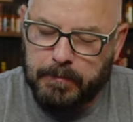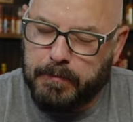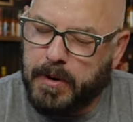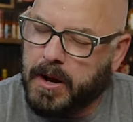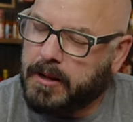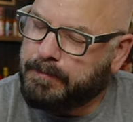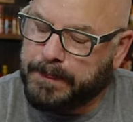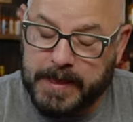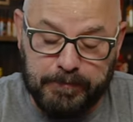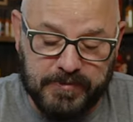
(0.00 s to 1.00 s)
But
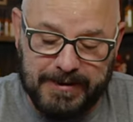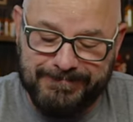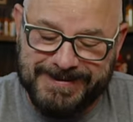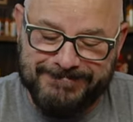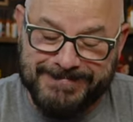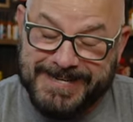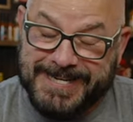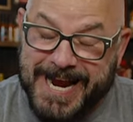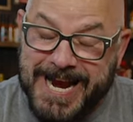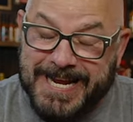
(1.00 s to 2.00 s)

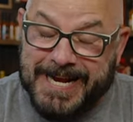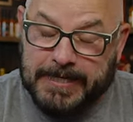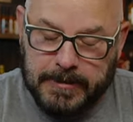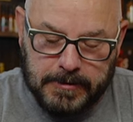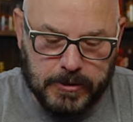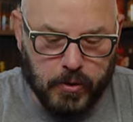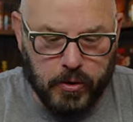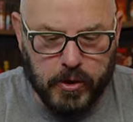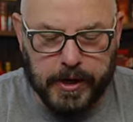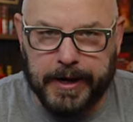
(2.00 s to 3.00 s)
damn it, it's so
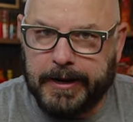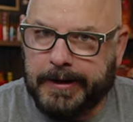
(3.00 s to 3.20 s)
good.